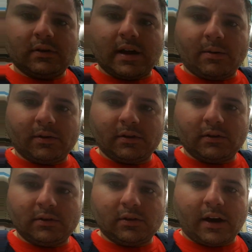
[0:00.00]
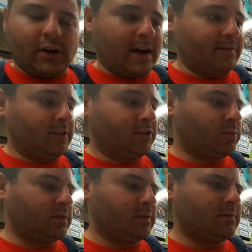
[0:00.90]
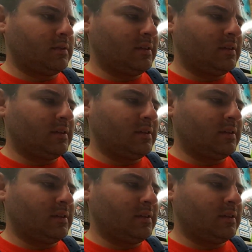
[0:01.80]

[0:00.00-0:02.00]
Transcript: That one. I don't have this one.